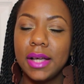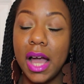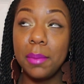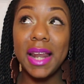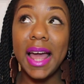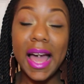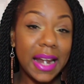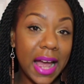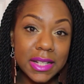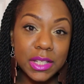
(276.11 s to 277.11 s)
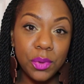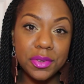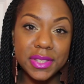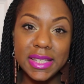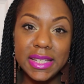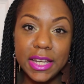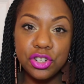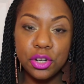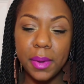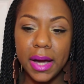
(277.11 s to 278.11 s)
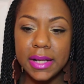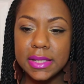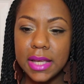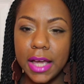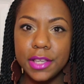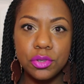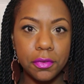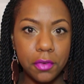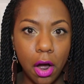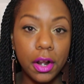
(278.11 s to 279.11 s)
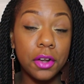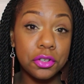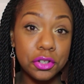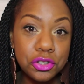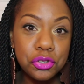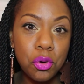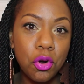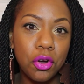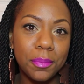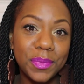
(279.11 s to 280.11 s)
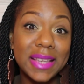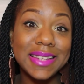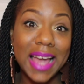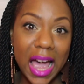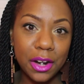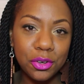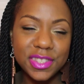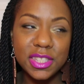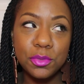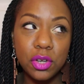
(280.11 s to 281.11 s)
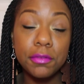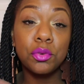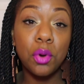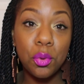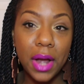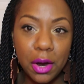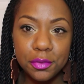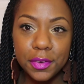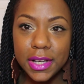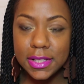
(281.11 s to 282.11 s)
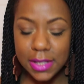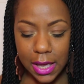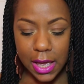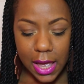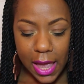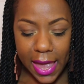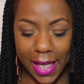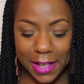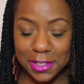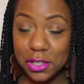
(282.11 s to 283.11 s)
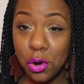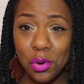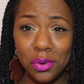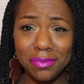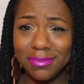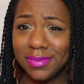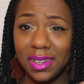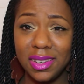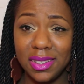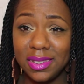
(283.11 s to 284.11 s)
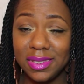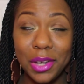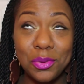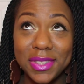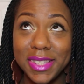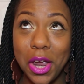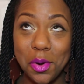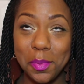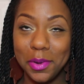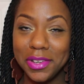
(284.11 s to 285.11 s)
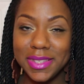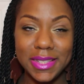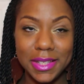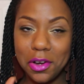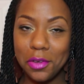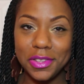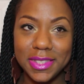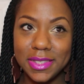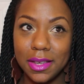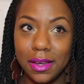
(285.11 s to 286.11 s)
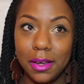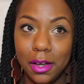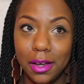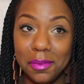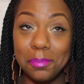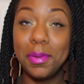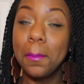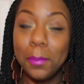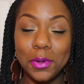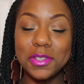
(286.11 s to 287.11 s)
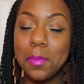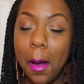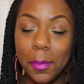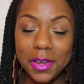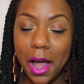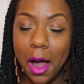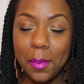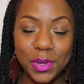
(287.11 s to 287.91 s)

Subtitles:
I mean, I had acne when I was a teenager, but I sort of got it under control as an adult. I seem to have grown out of it. And so it was terrible seeing all these pimples popping up.